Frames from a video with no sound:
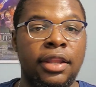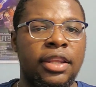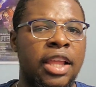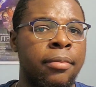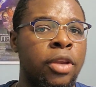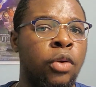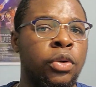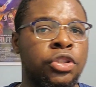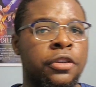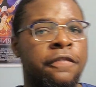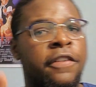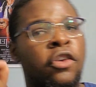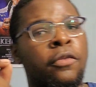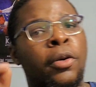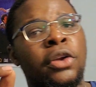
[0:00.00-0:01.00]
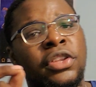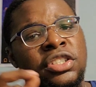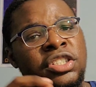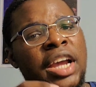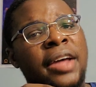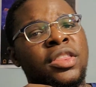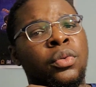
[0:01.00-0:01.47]
Let me know what your favorite part of this
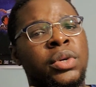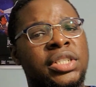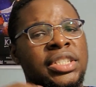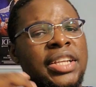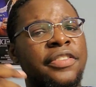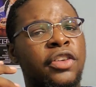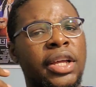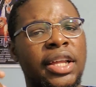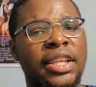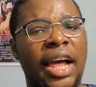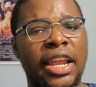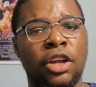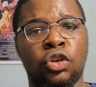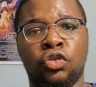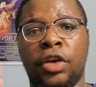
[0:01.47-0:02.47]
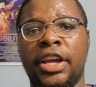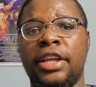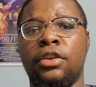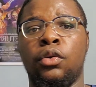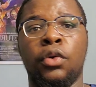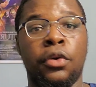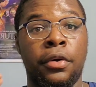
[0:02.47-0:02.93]
chapter was, because I feel like a lot of
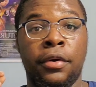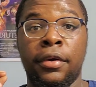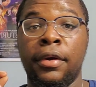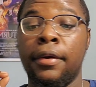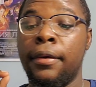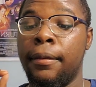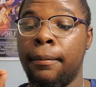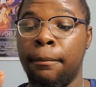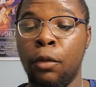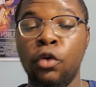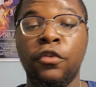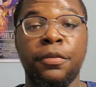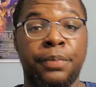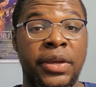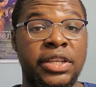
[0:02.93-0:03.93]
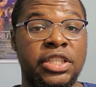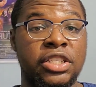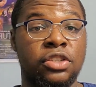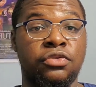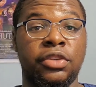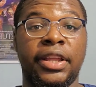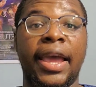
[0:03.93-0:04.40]
great or moving
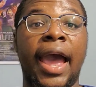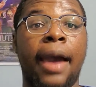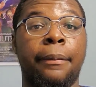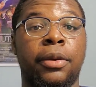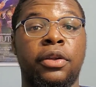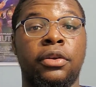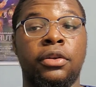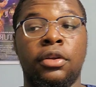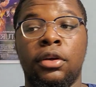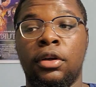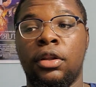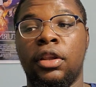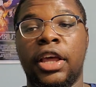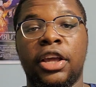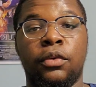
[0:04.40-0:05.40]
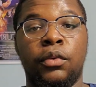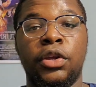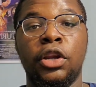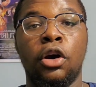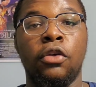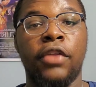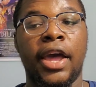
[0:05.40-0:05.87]
pieces really happened. Like, we
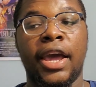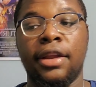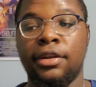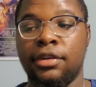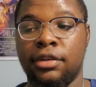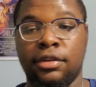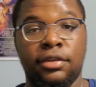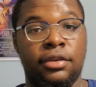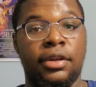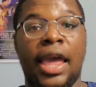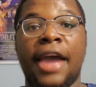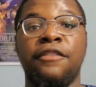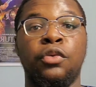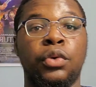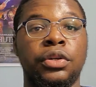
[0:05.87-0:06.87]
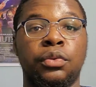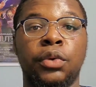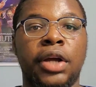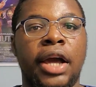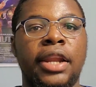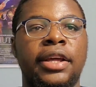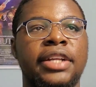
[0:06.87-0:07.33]
know that everyone, we're
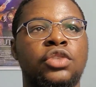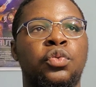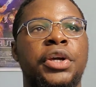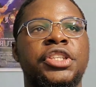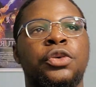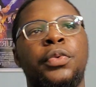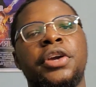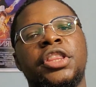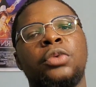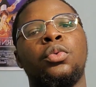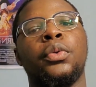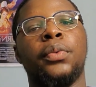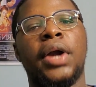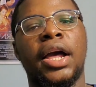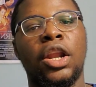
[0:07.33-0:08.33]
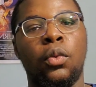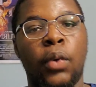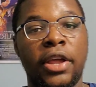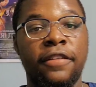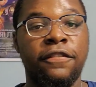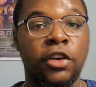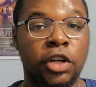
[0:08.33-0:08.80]
kind of, it's a weird thing where we're kind of
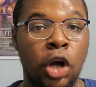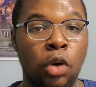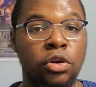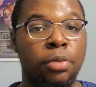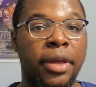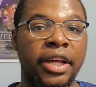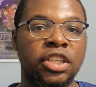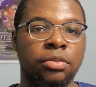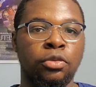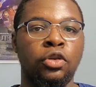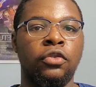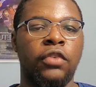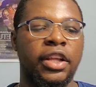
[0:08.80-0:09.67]
waiting for Code to make his move.